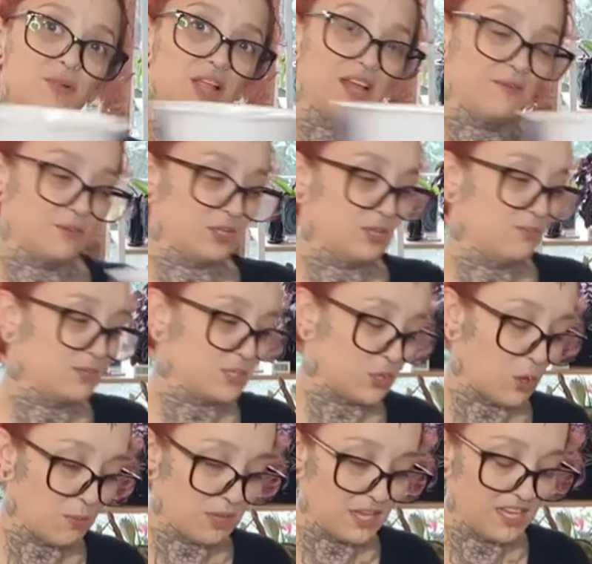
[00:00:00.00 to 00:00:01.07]
the plant will
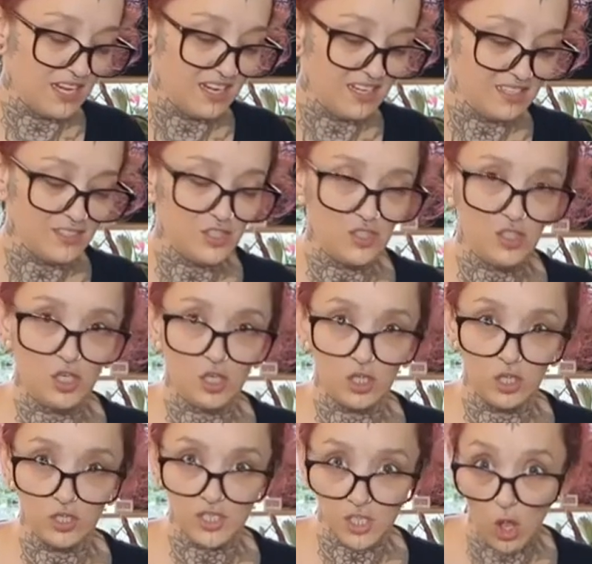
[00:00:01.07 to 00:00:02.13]
absorb it
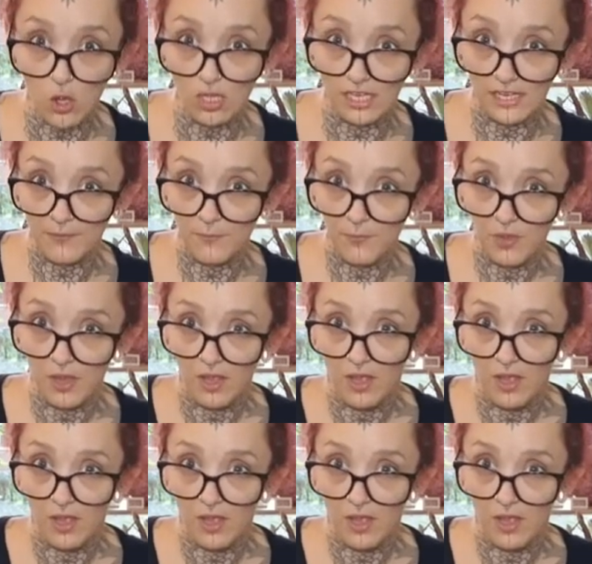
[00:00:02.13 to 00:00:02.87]
slowly.